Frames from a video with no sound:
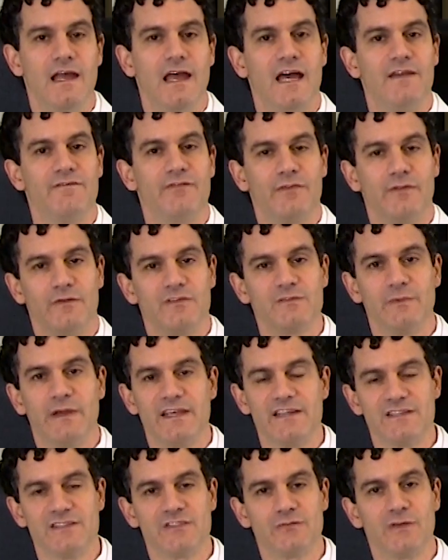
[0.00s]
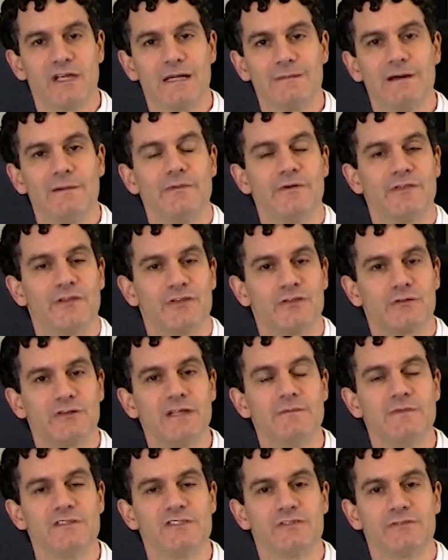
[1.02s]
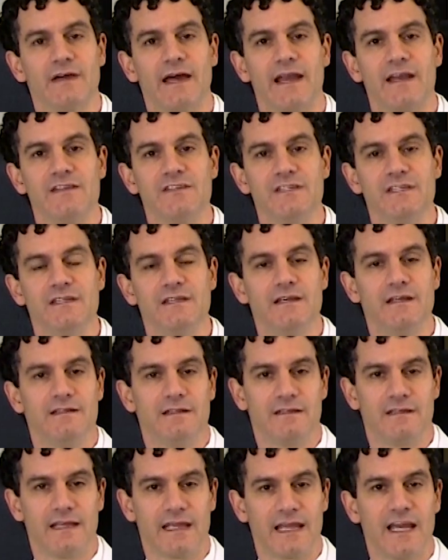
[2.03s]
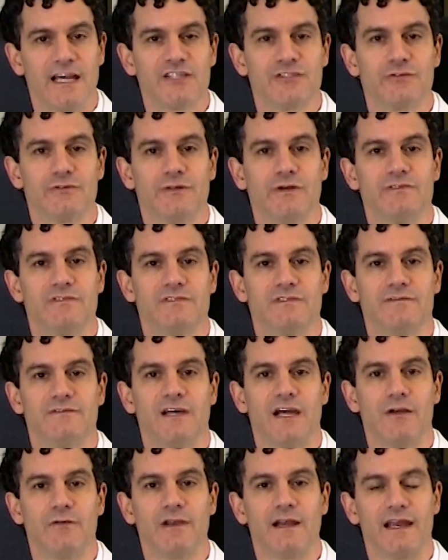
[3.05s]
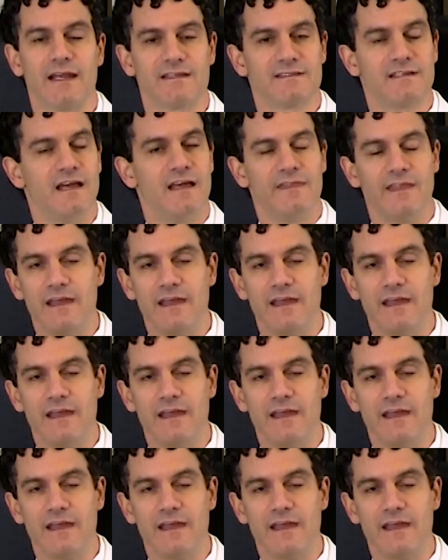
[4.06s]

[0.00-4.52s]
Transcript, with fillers: And for those patients, we come up with a treatment strategy to take extra doses of diuretics.